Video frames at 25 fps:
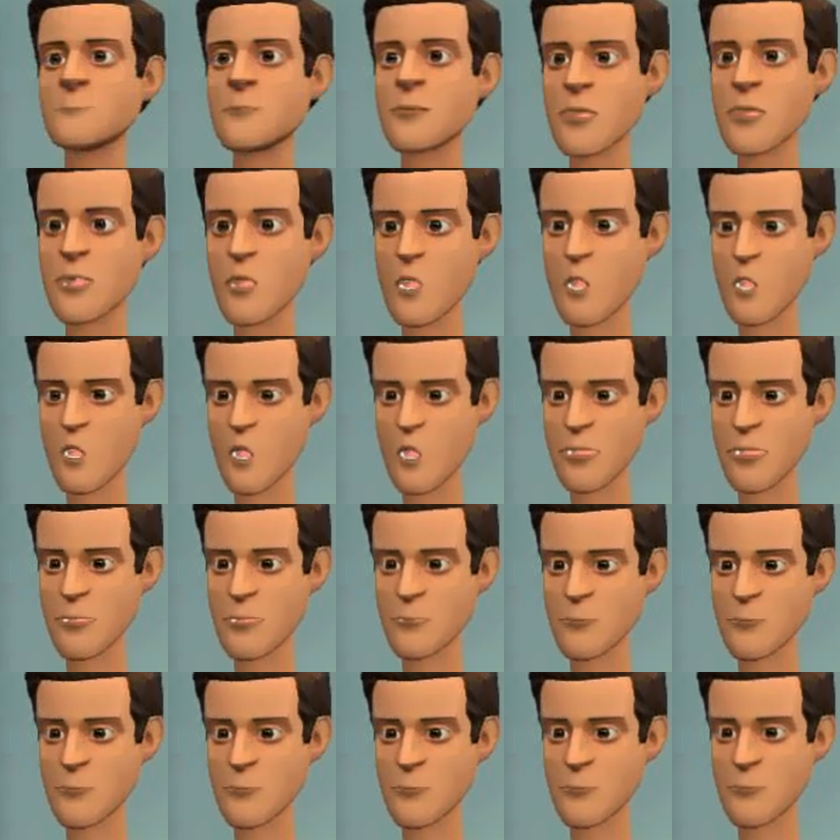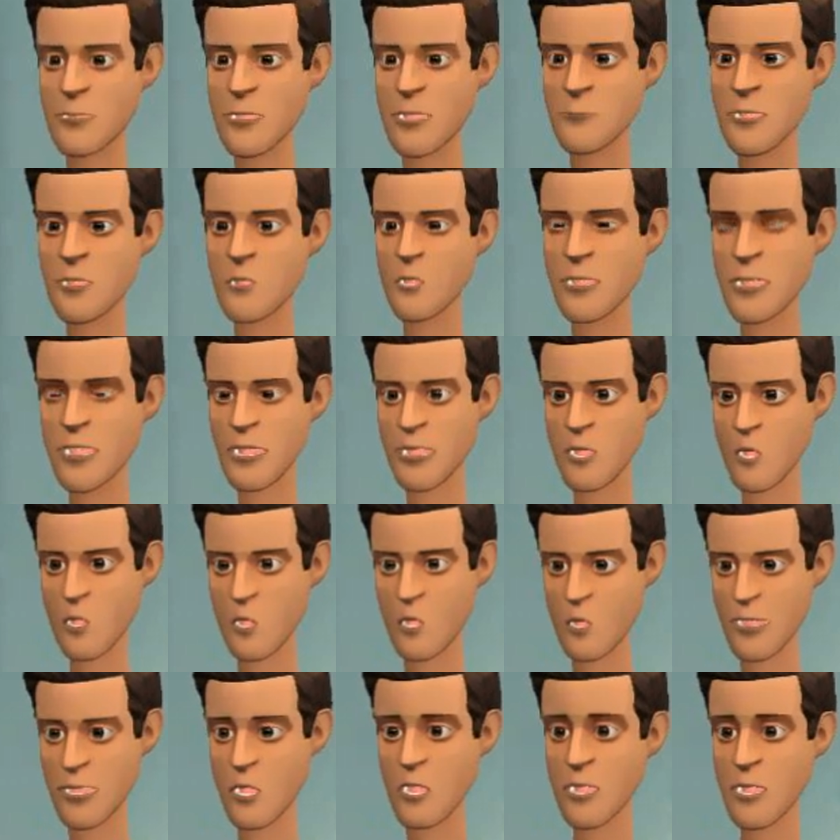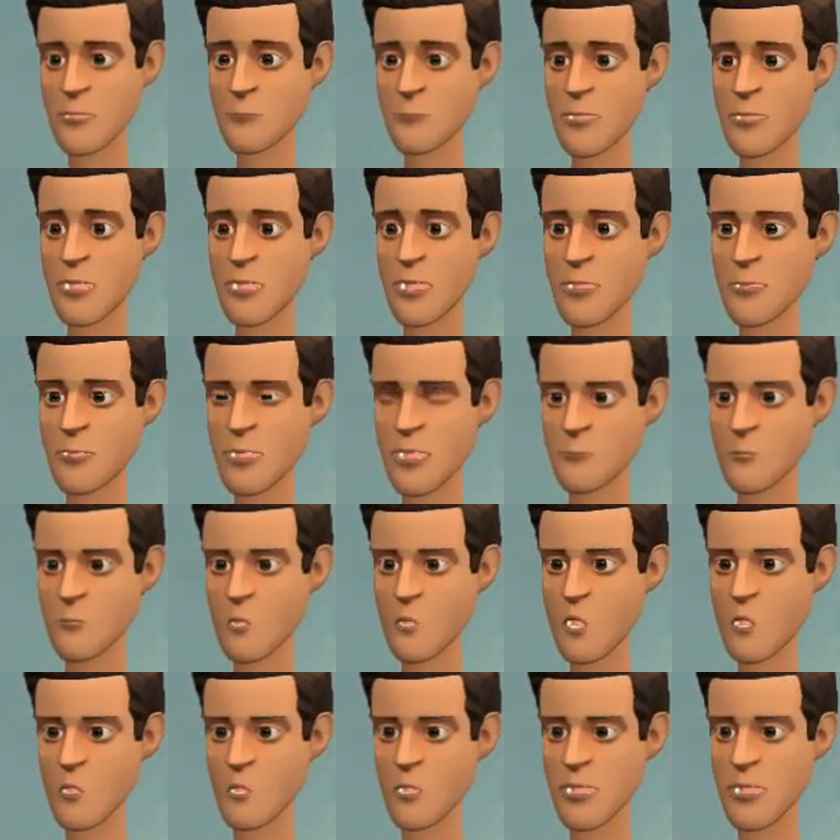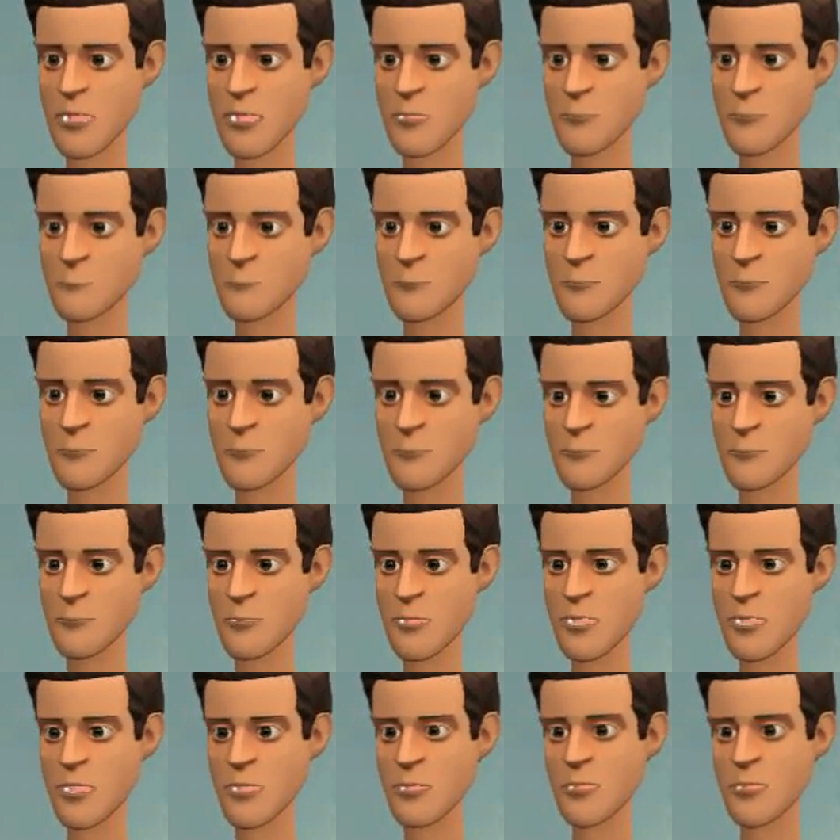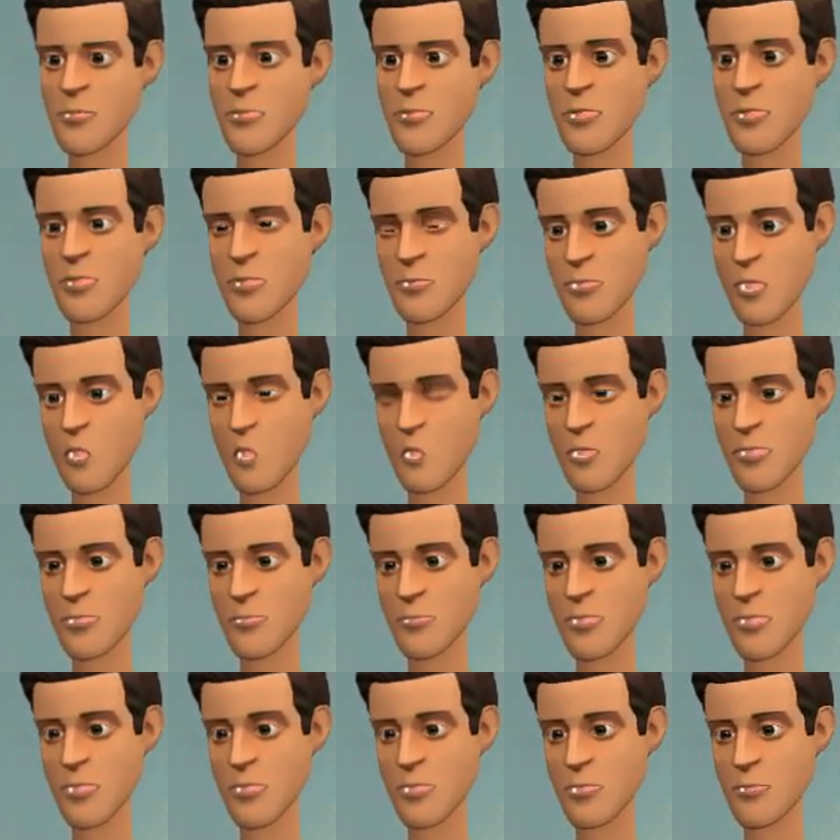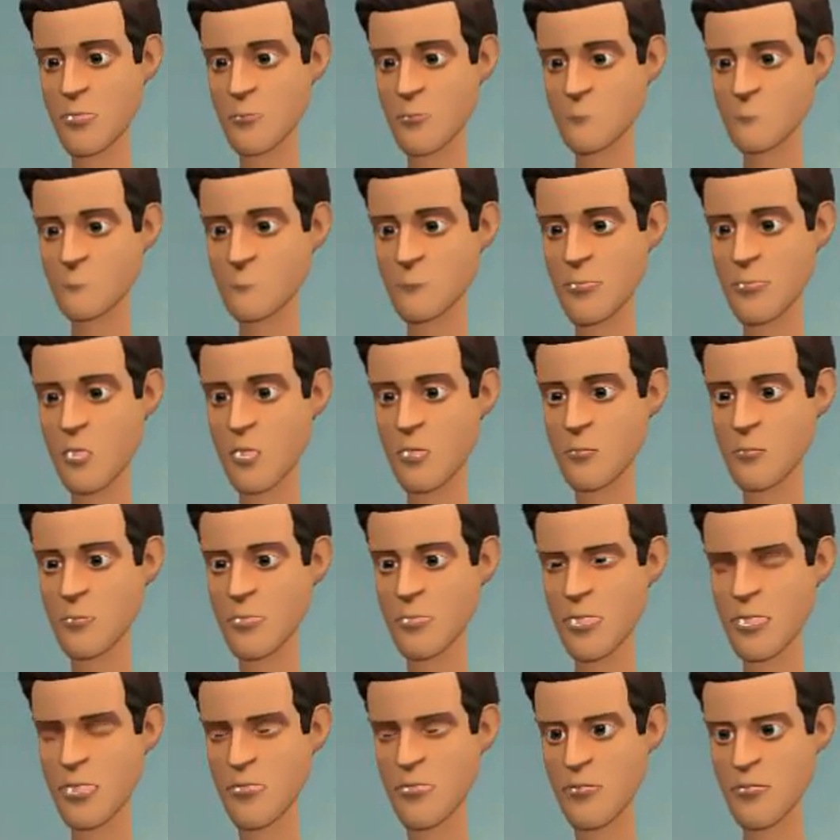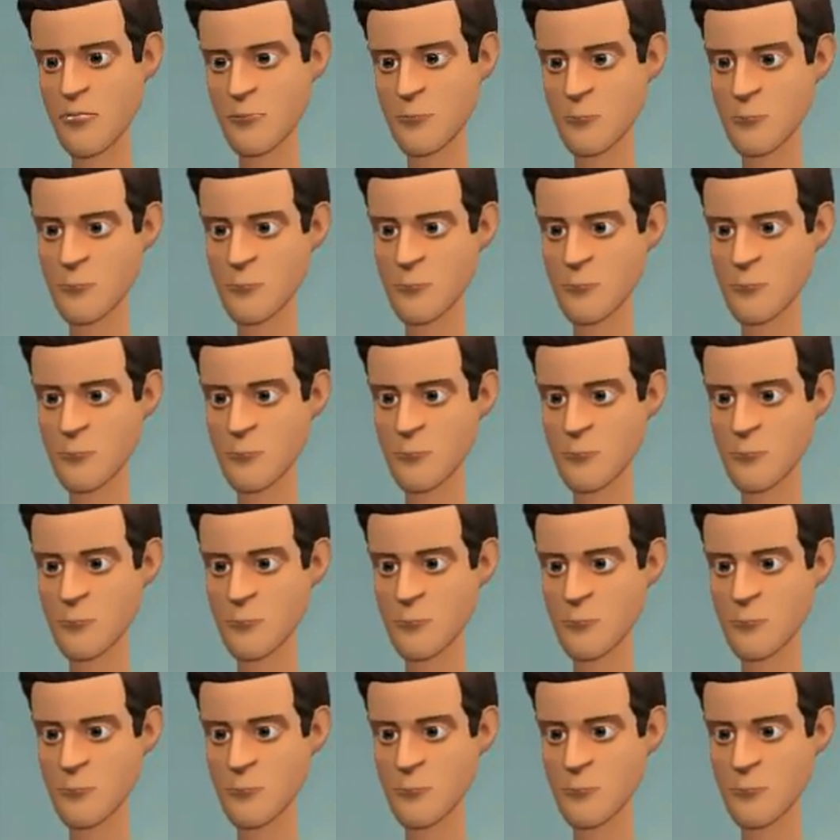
Caillou, I am going to watch a basketball game. Can I trust you to stay home by yourself?